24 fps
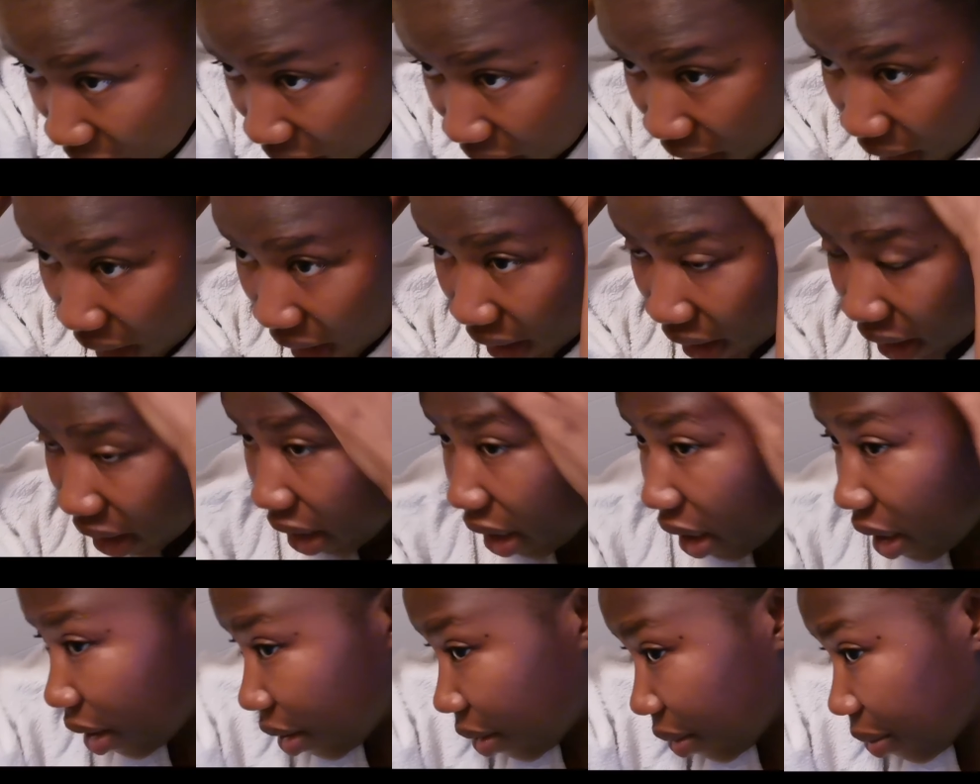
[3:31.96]

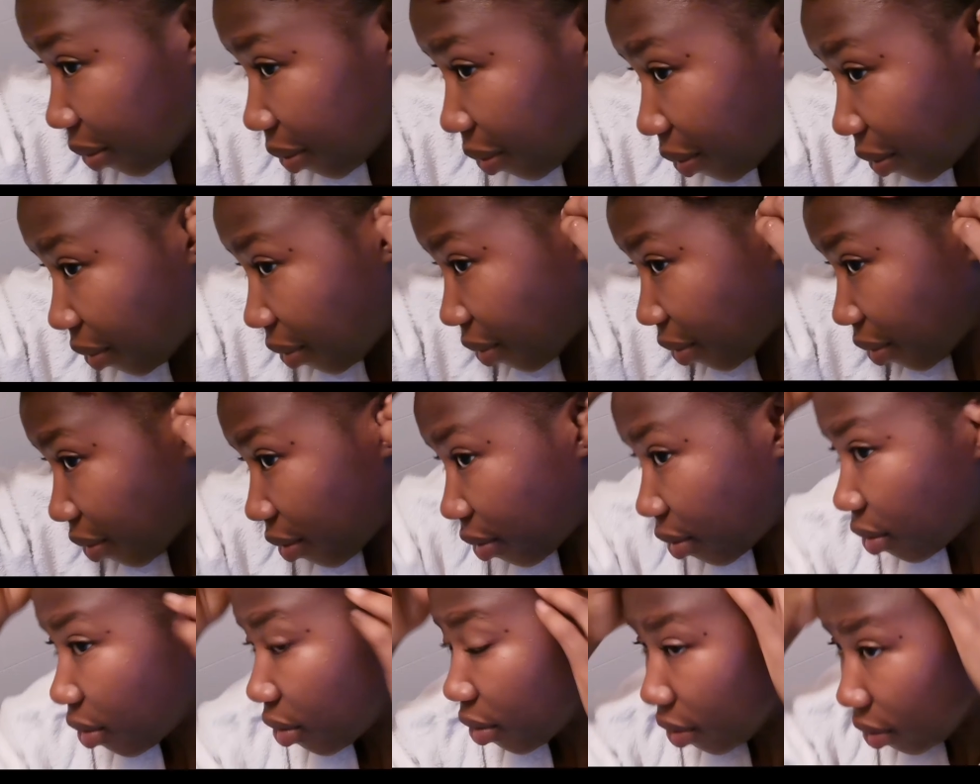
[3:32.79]
like it.
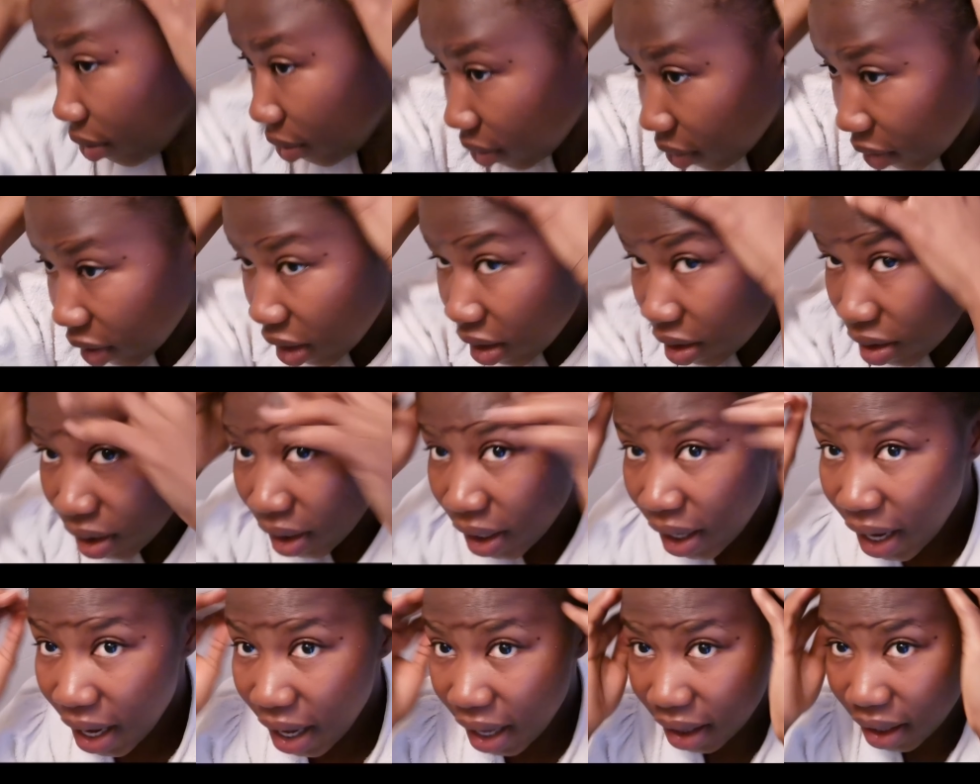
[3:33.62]
So
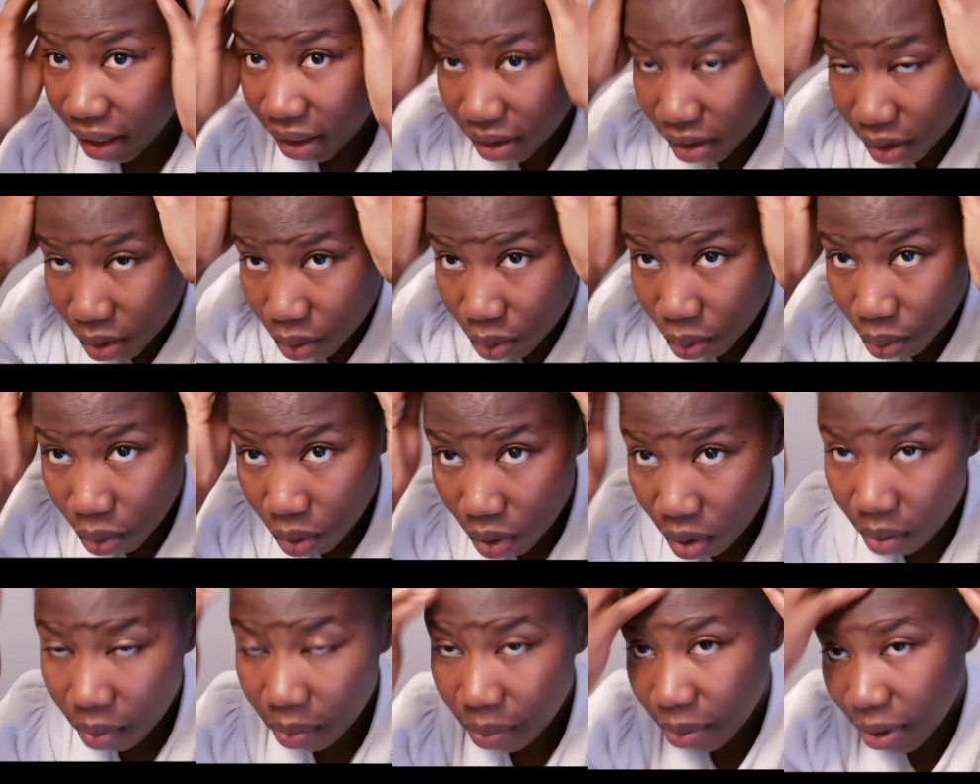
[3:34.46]
yeah, this is
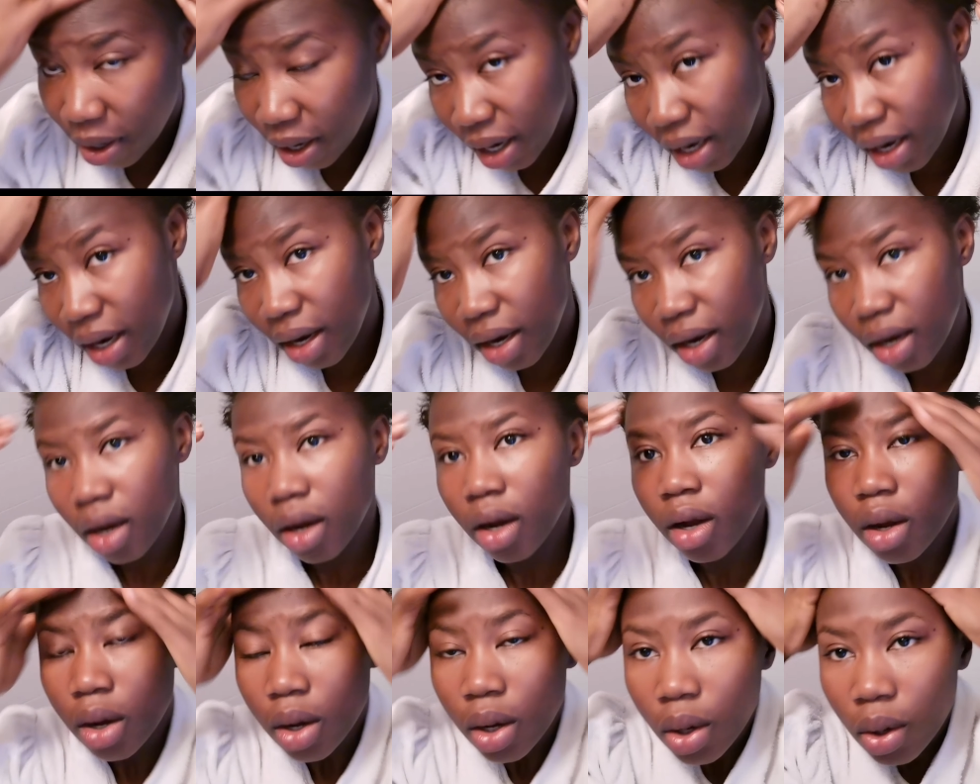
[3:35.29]
what my
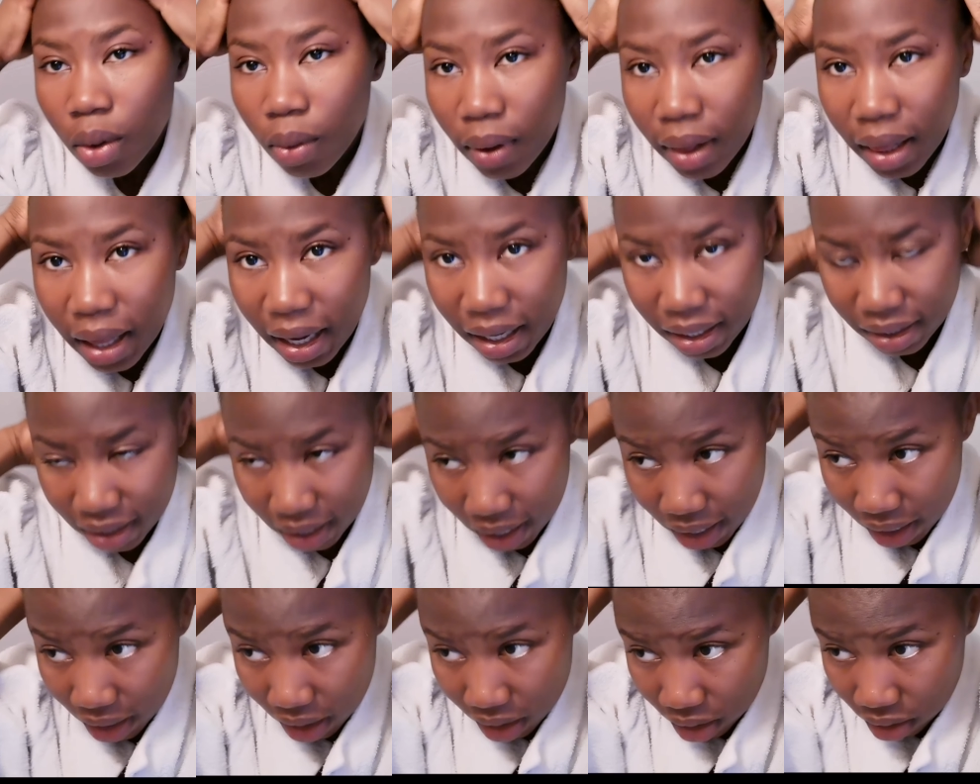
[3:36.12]
relaxed
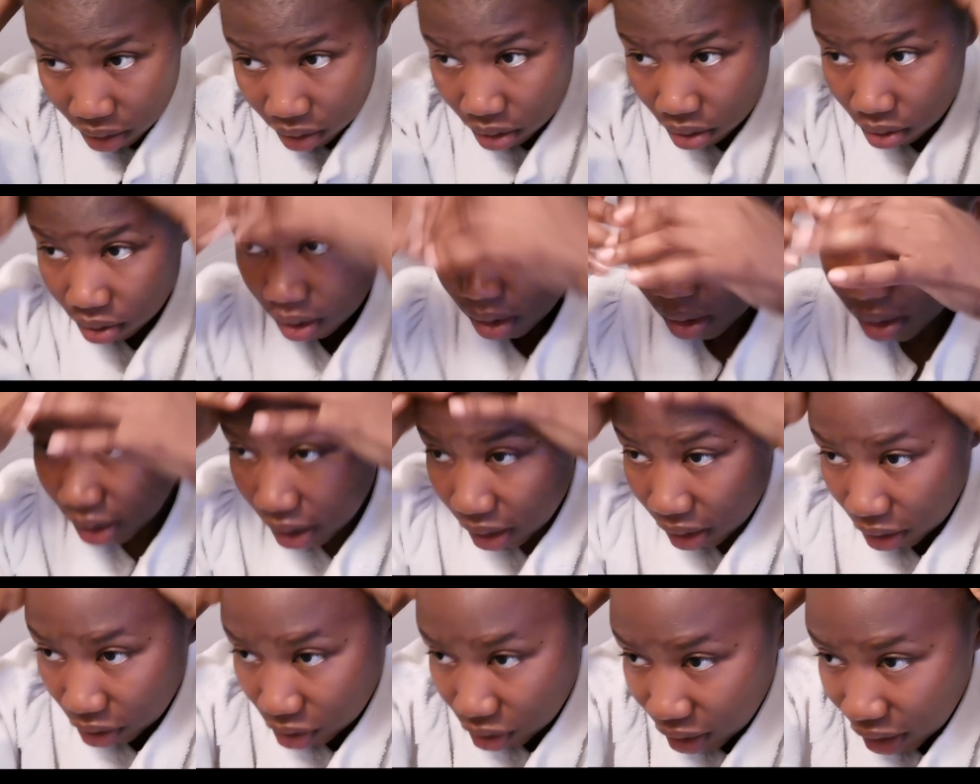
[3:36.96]
hair is looking
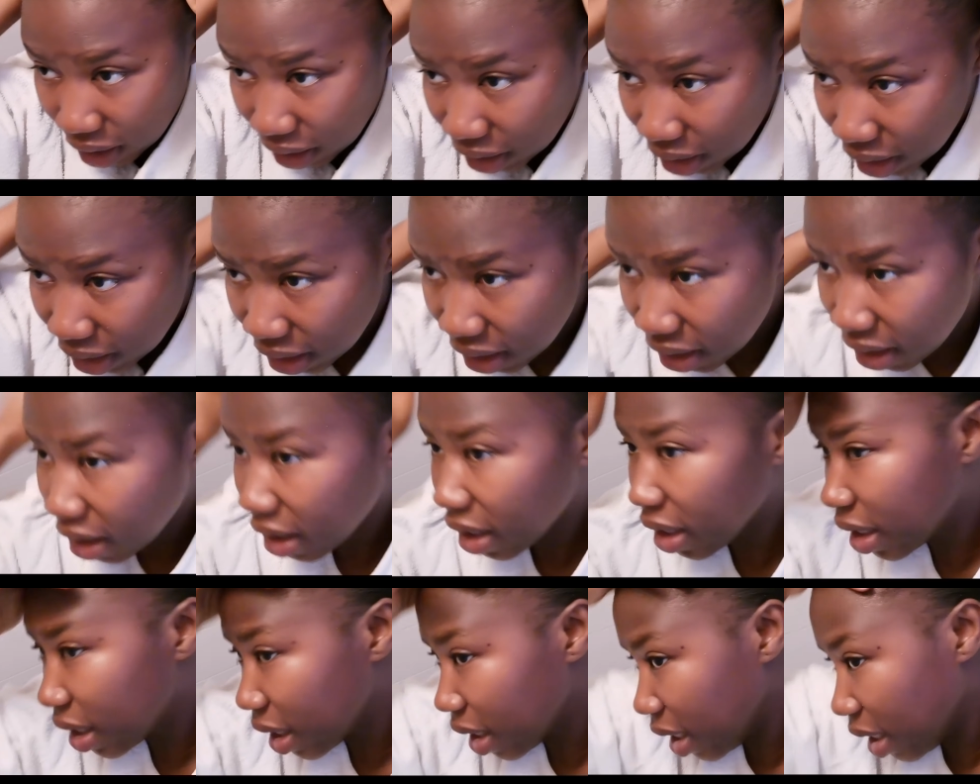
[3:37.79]
like. So you guys can see
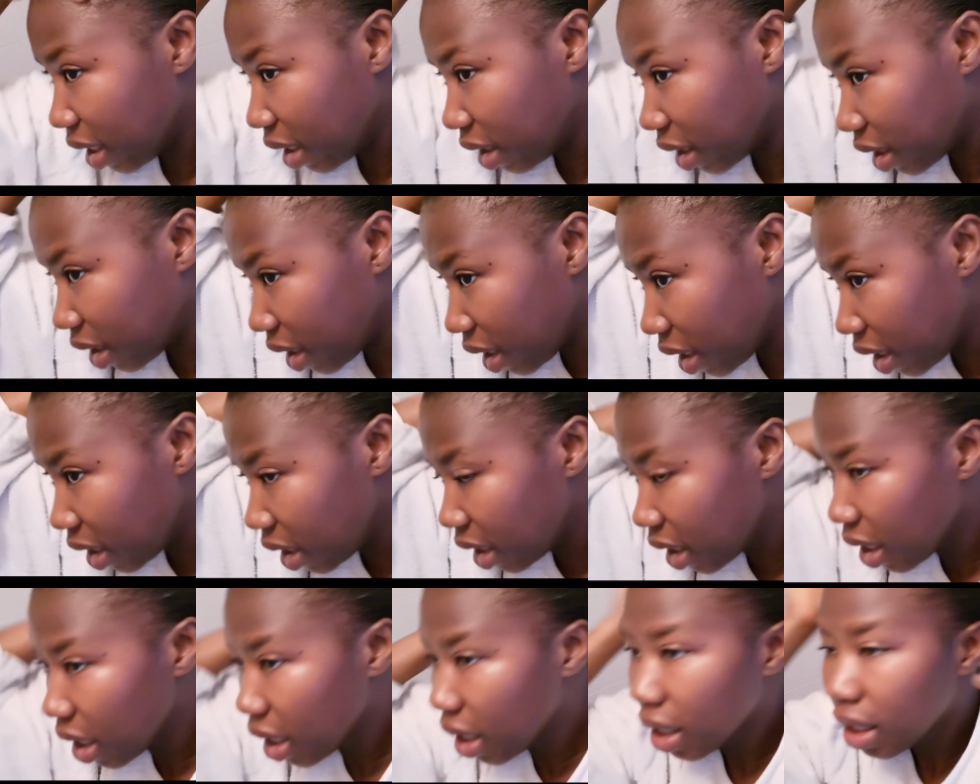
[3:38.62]
it's
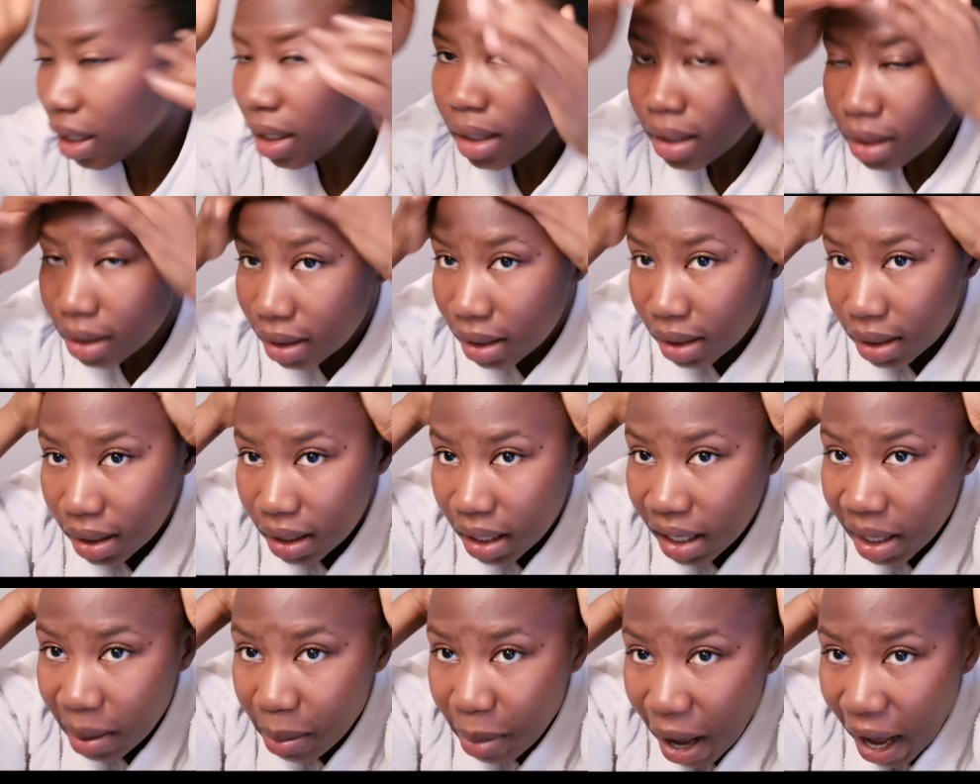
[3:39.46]
easily
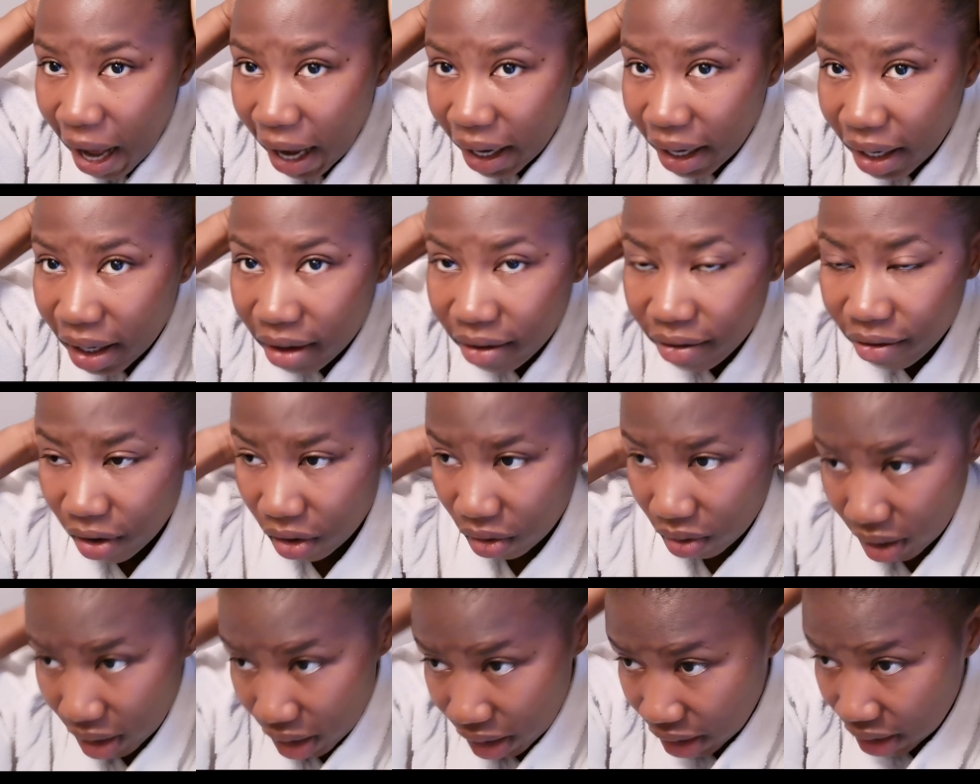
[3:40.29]
sleek back,
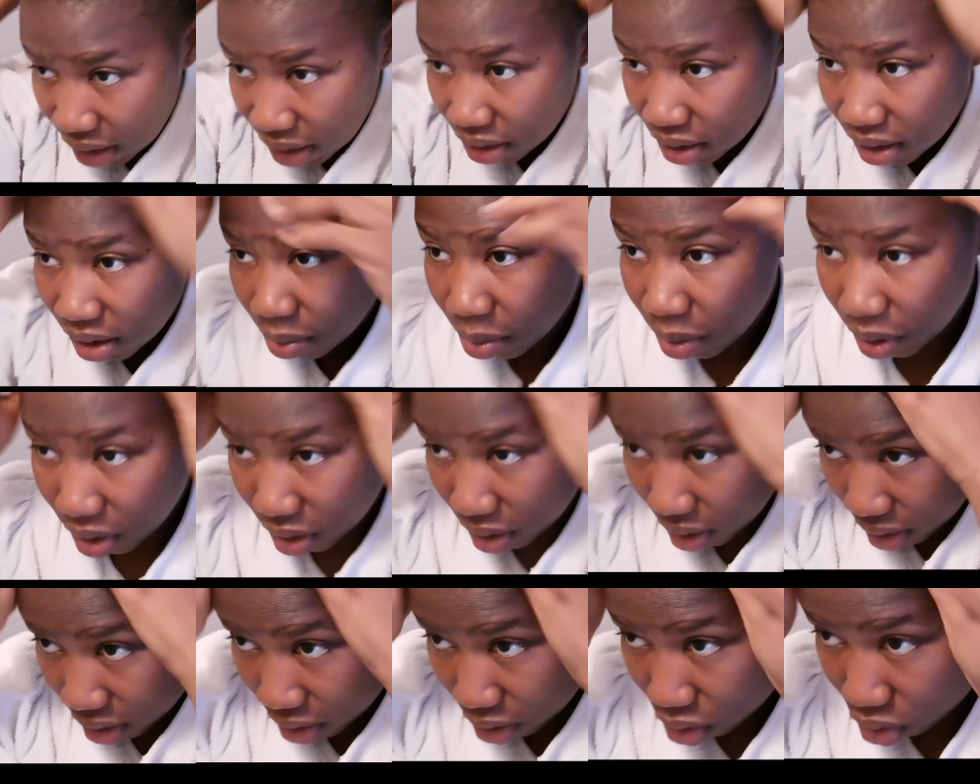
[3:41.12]
very easy
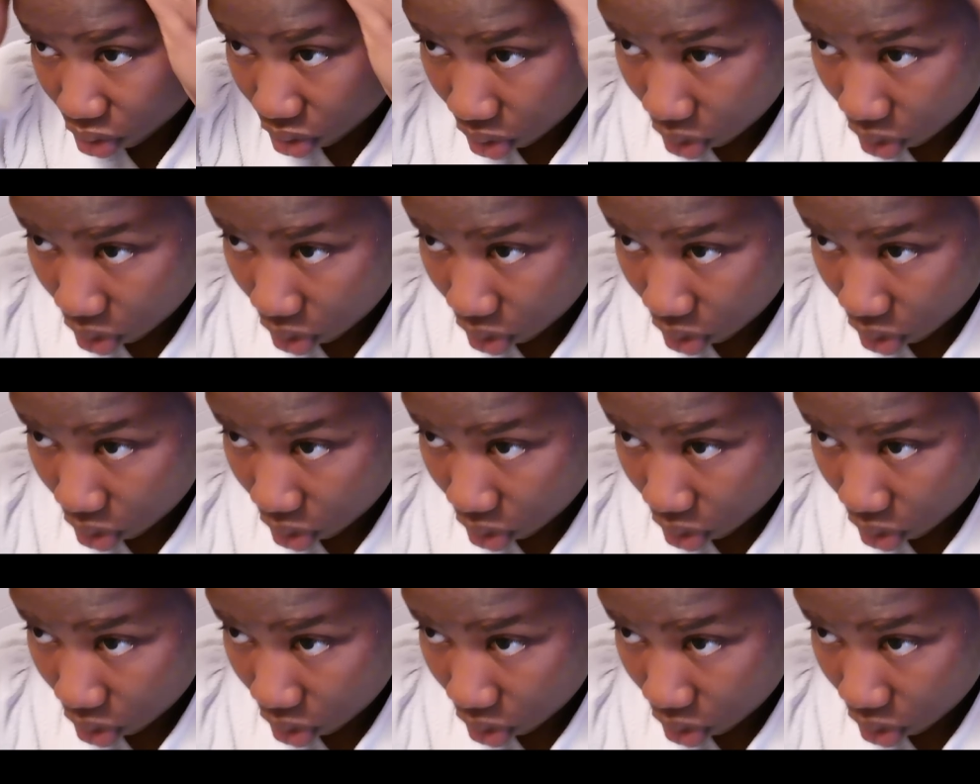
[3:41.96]
because it's